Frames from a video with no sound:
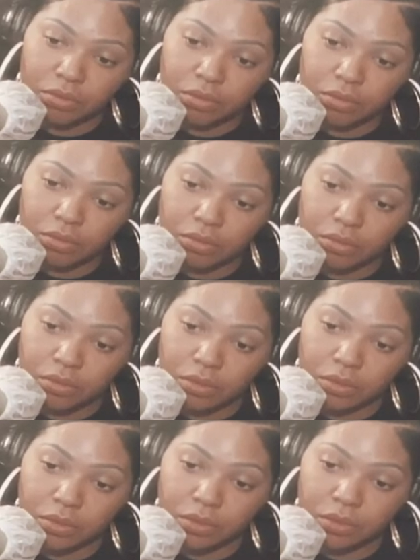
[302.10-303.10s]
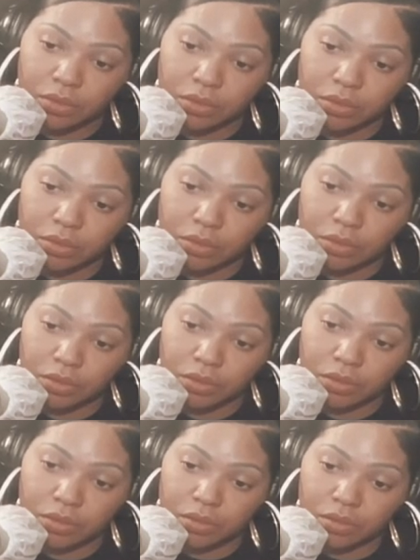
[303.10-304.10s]

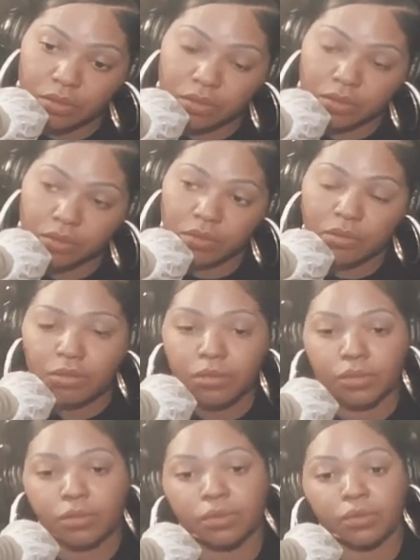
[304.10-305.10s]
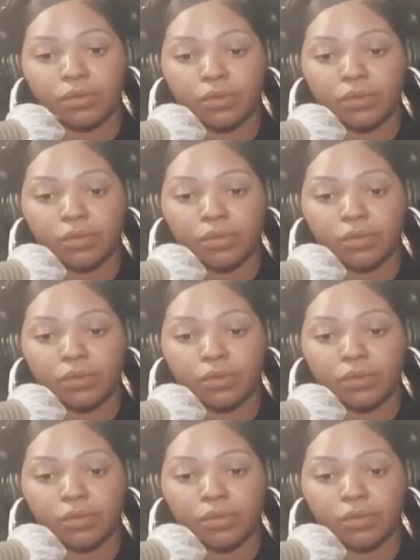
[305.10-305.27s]
No words are spoken by the person on screen.